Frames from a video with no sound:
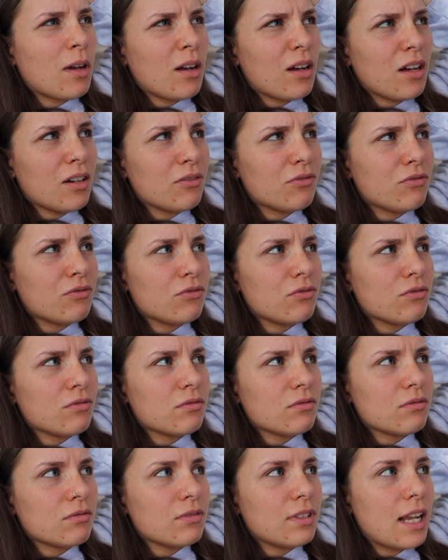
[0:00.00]
about
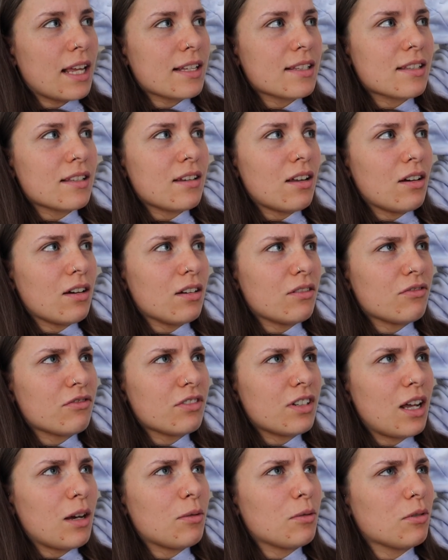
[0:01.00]
less than half
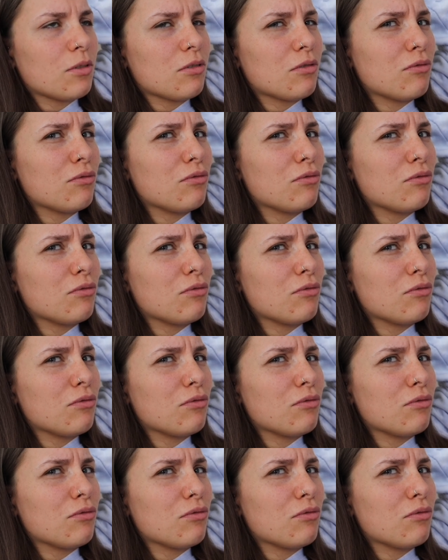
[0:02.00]
an hour